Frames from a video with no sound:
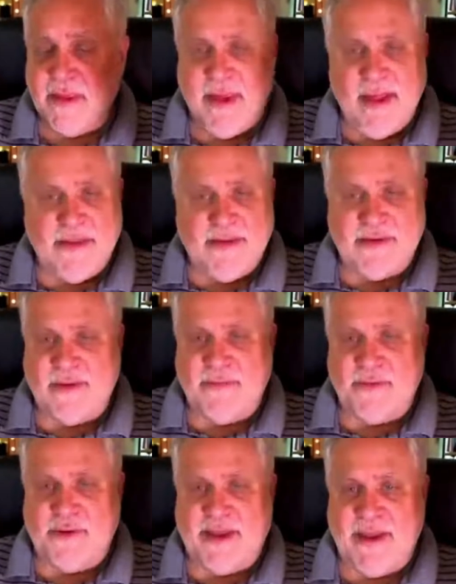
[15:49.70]
And the
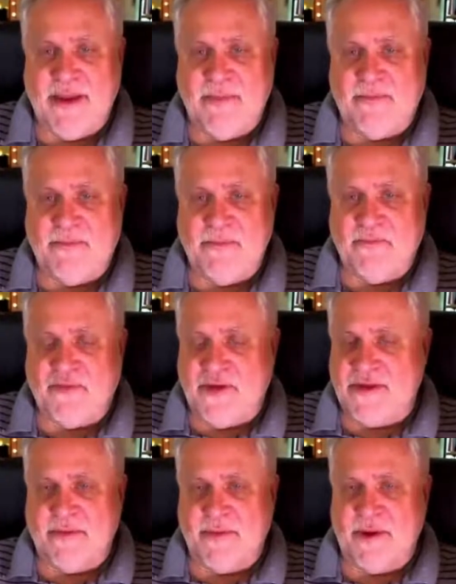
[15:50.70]
simple key
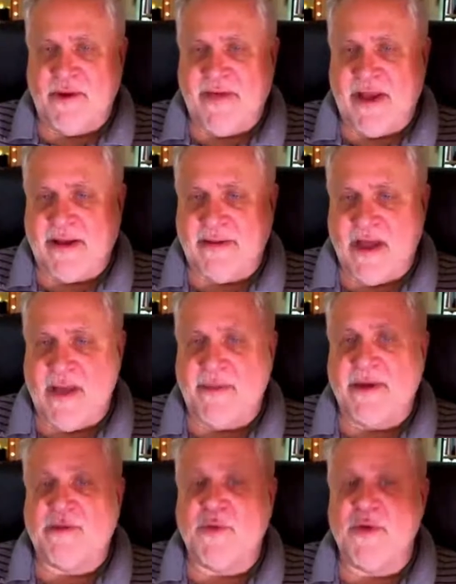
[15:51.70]
principle of
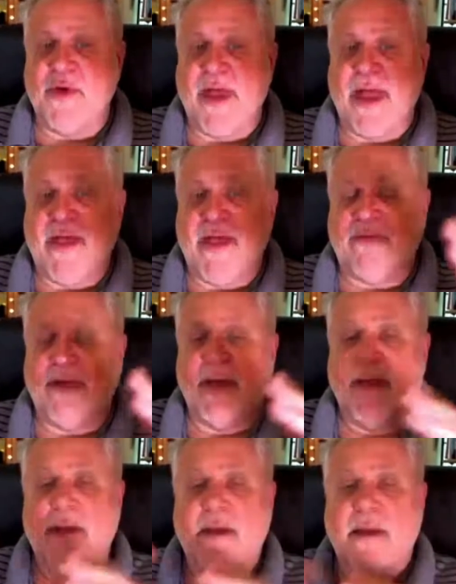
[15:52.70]
economics, when you have
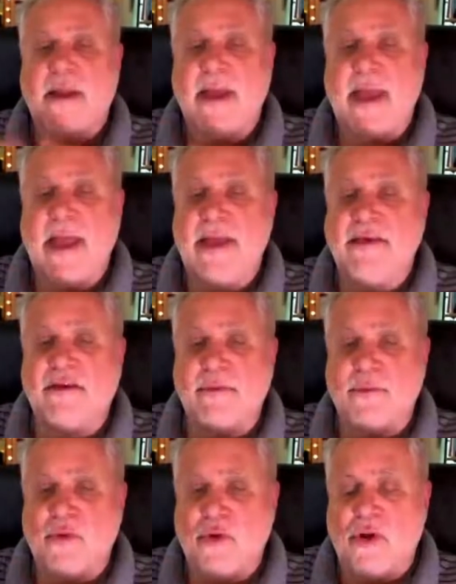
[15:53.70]
a
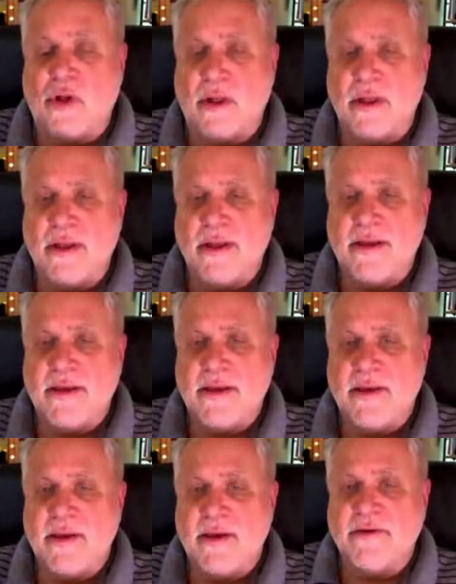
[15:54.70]
small
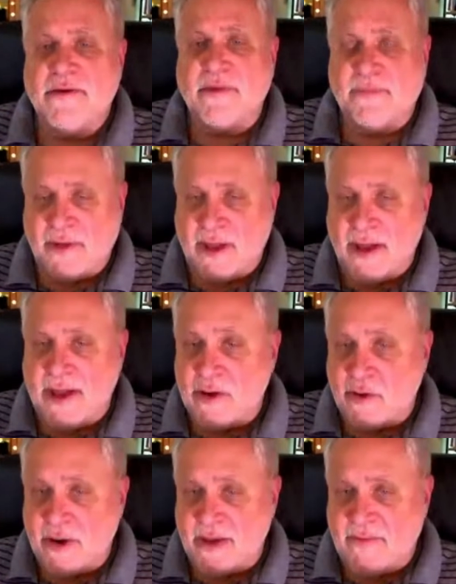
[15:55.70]
supply
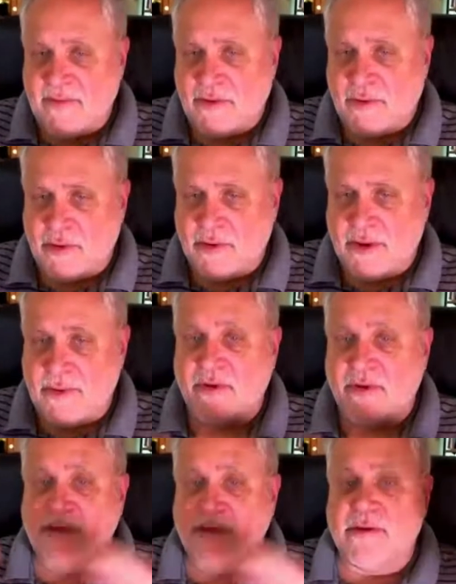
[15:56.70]
or inventory,
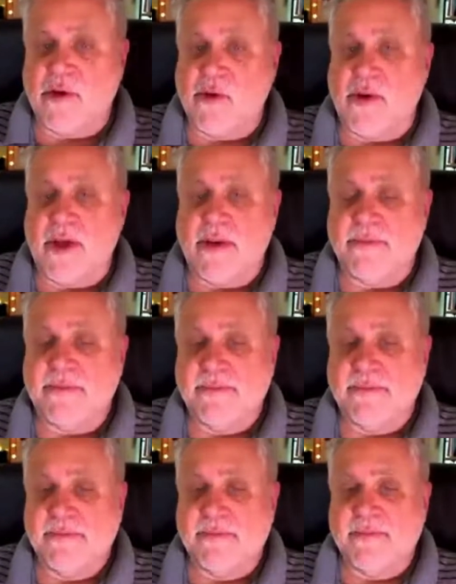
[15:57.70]
prices go up,
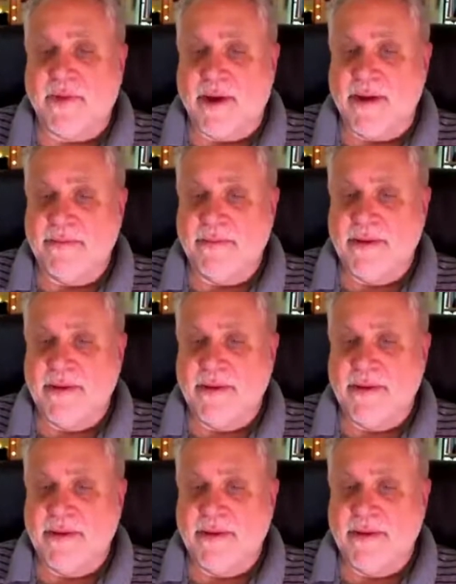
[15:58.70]
right?